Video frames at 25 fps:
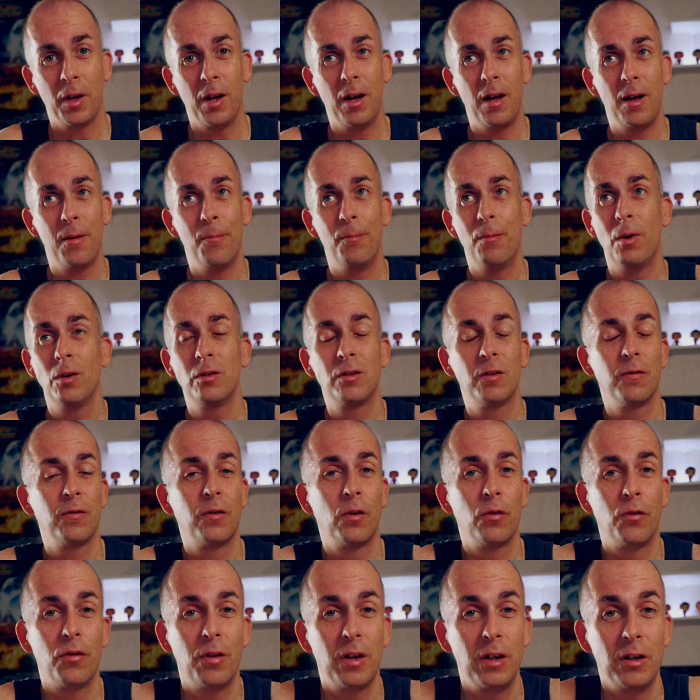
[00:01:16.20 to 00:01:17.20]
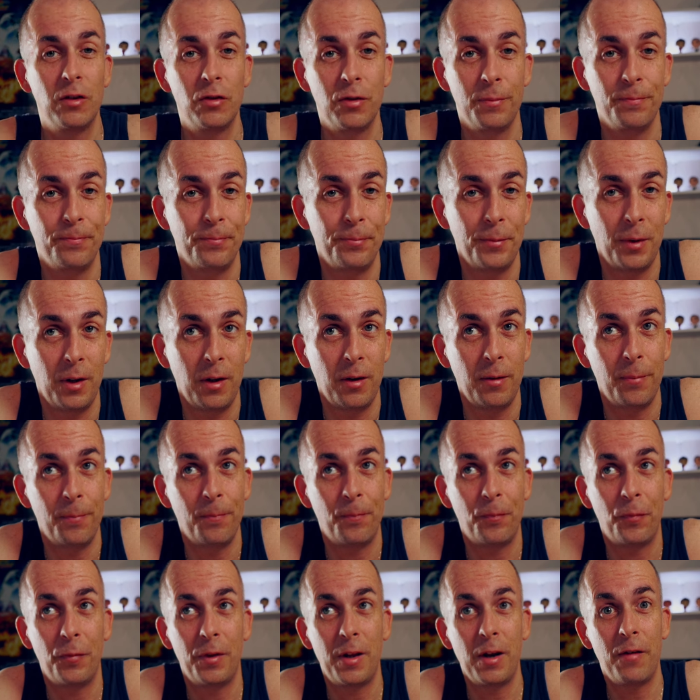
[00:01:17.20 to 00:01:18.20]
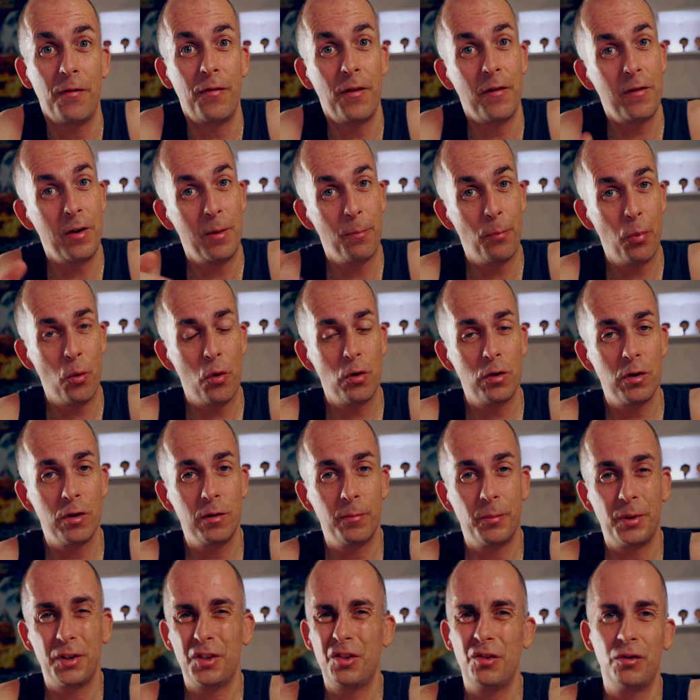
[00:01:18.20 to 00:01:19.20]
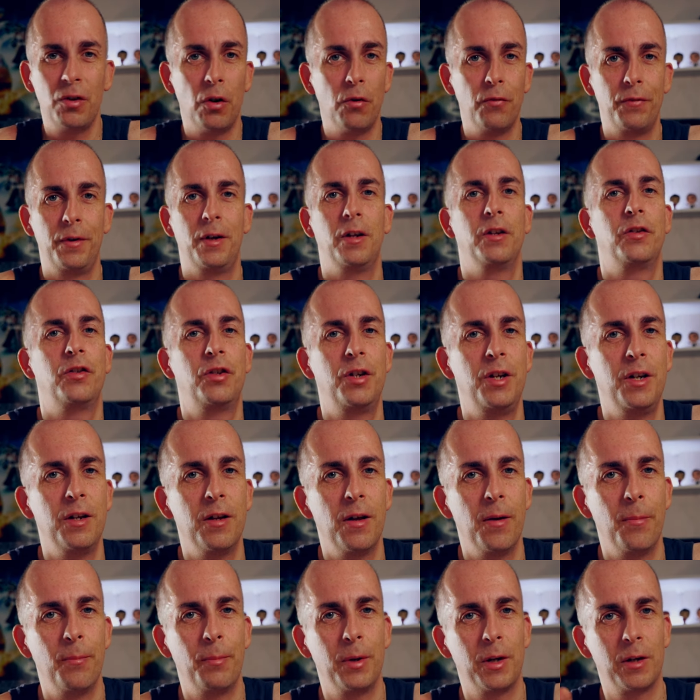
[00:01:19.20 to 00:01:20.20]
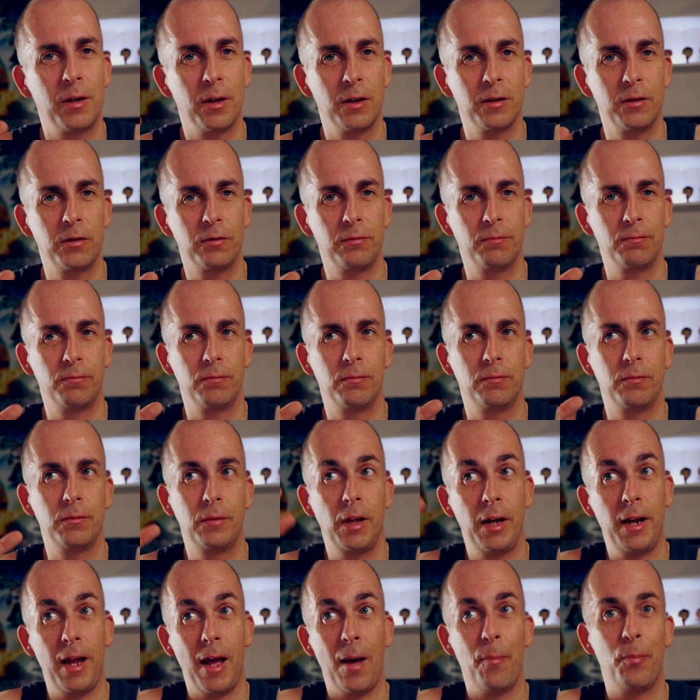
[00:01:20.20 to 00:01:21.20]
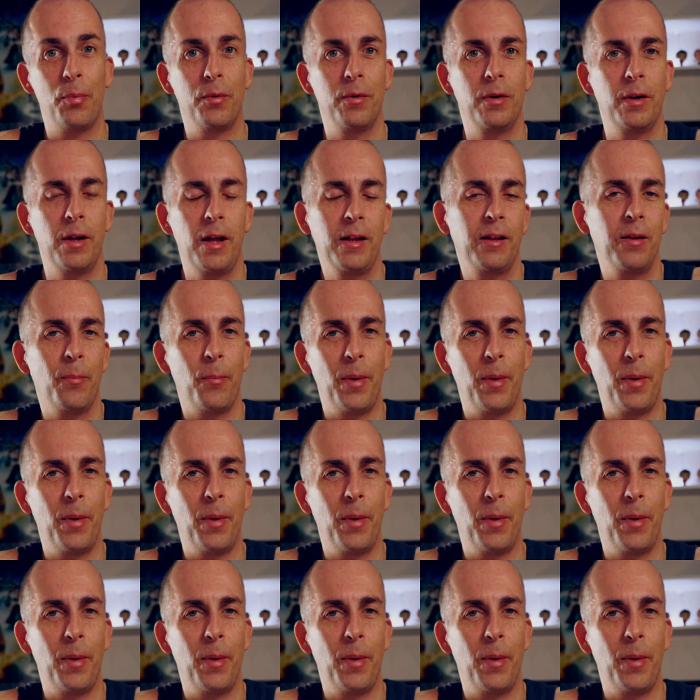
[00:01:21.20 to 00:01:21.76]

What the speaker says: Most of those things, they're very important, but you don't really see them because they happen at